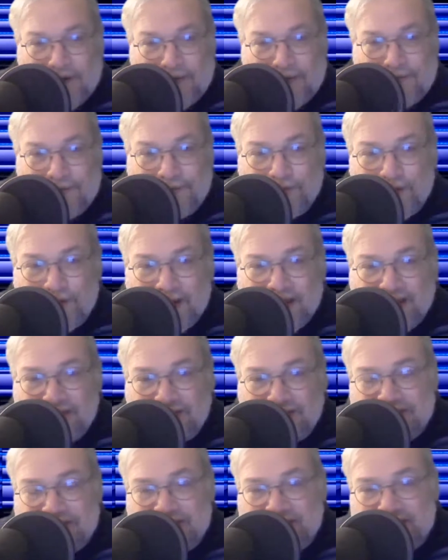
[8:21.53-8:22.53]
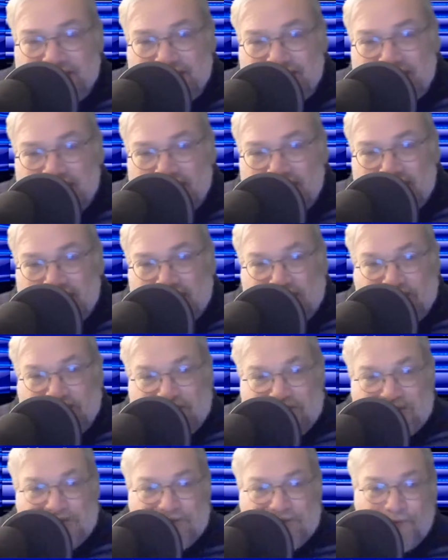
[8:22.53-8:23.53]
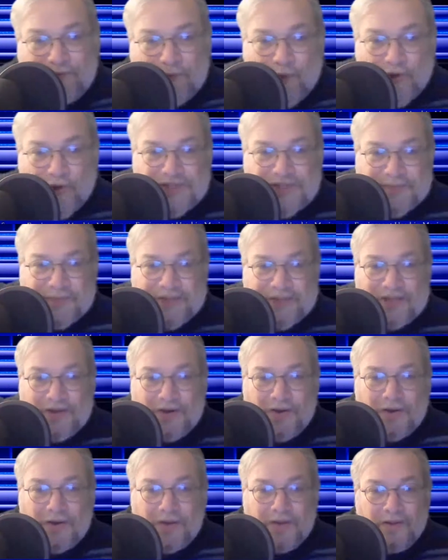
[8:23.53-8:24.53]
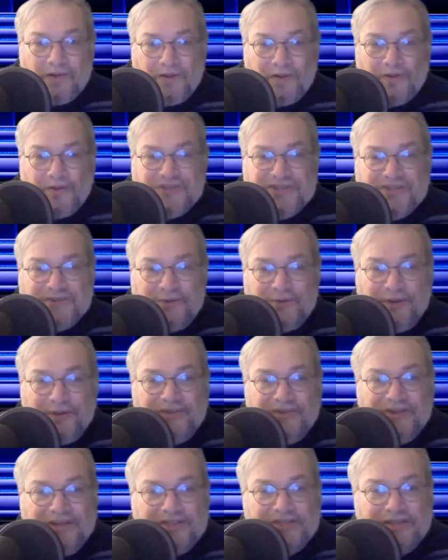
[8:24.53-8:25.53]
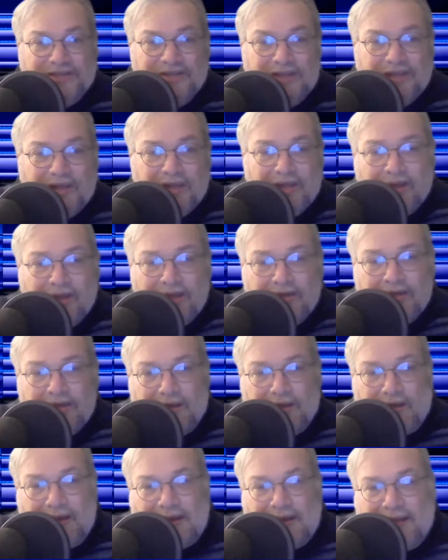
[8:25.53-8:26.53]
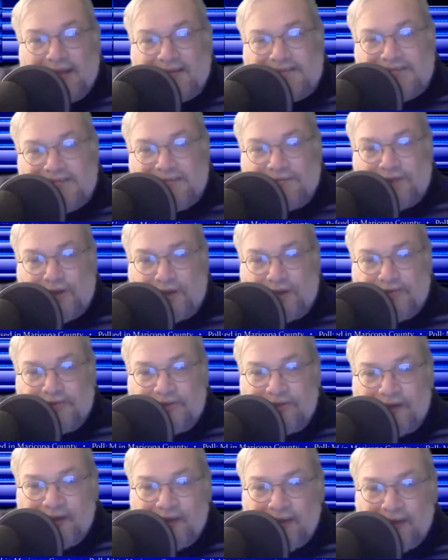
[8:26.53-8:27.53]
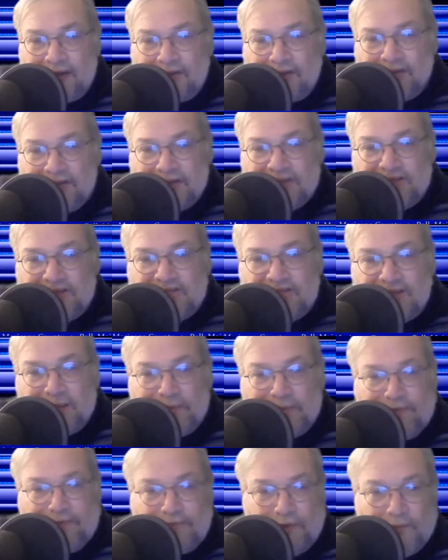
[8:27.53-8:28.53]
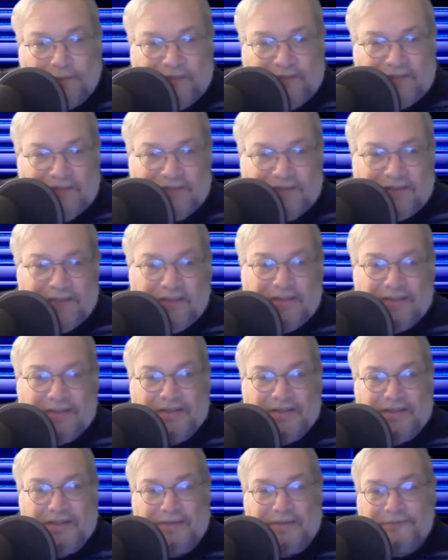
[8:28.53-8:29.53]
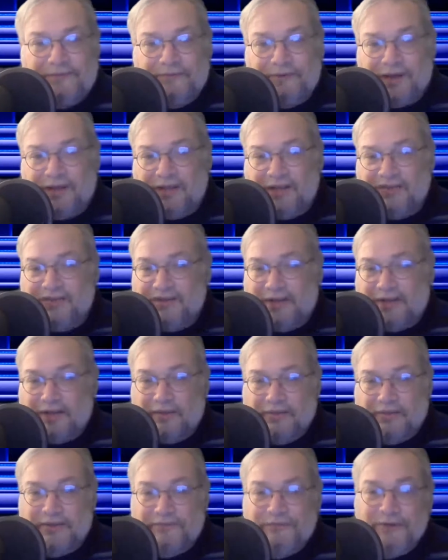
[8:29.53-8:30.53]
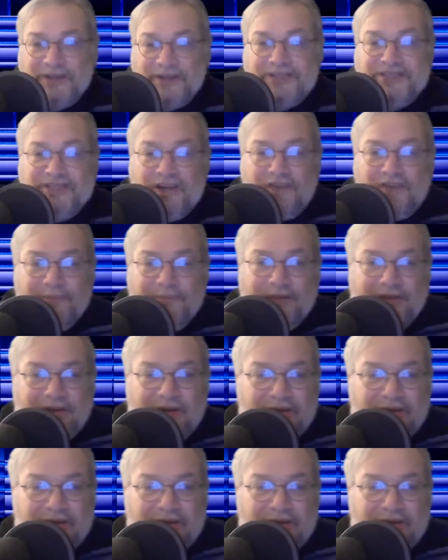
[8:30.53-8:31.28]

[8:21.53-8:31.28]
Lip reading: France has since forcibly closed this organization, the Collectif contre Islamophobie in France. Now, the French government